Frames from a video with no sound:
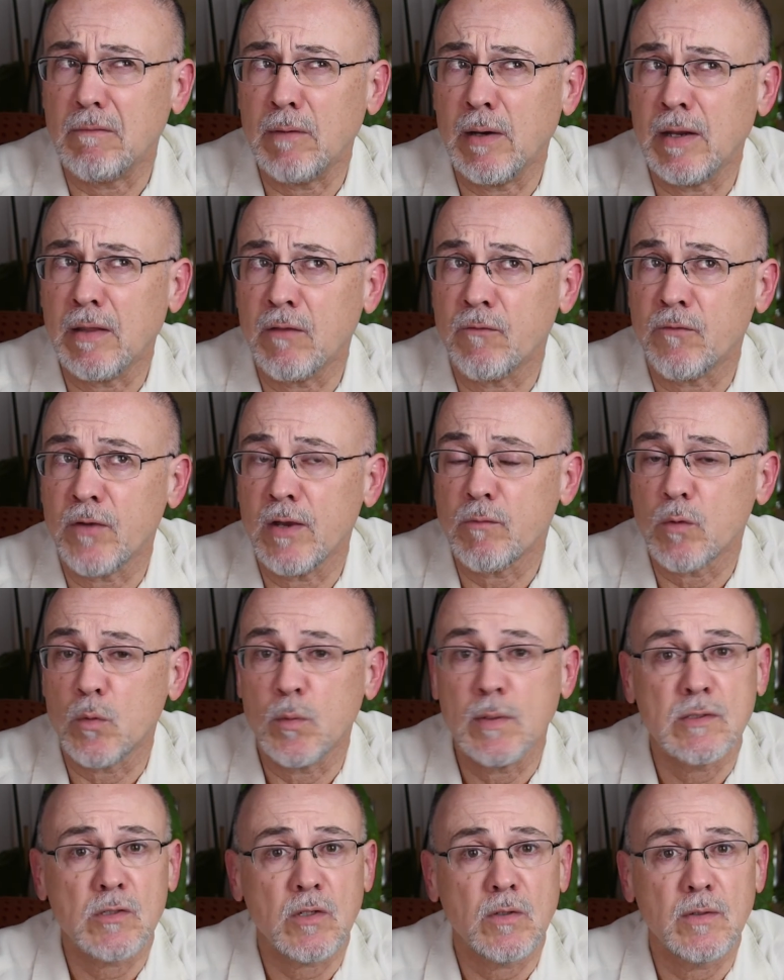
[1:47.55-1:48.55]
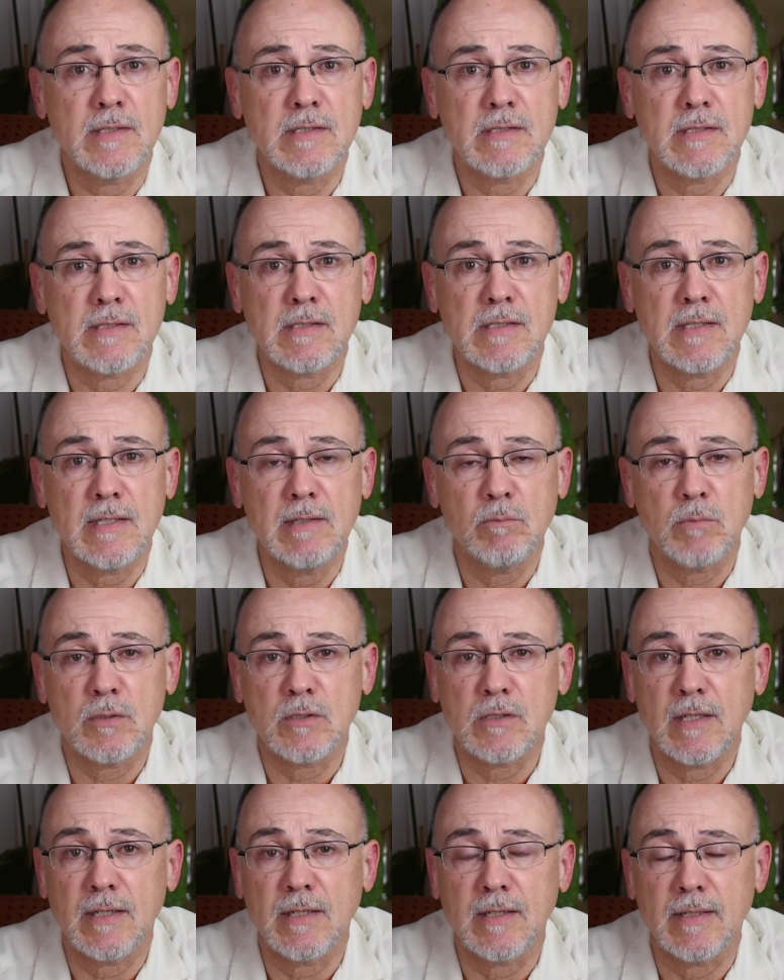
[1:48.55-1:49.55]
where the favorite wins only
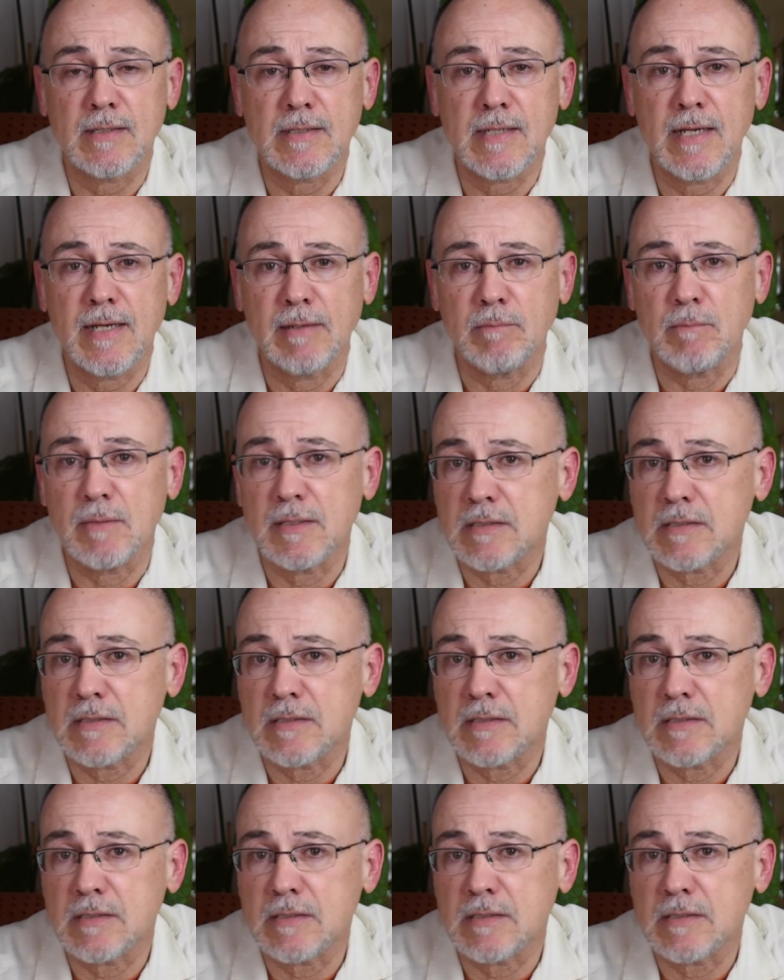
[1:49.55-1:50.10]
16% of the time.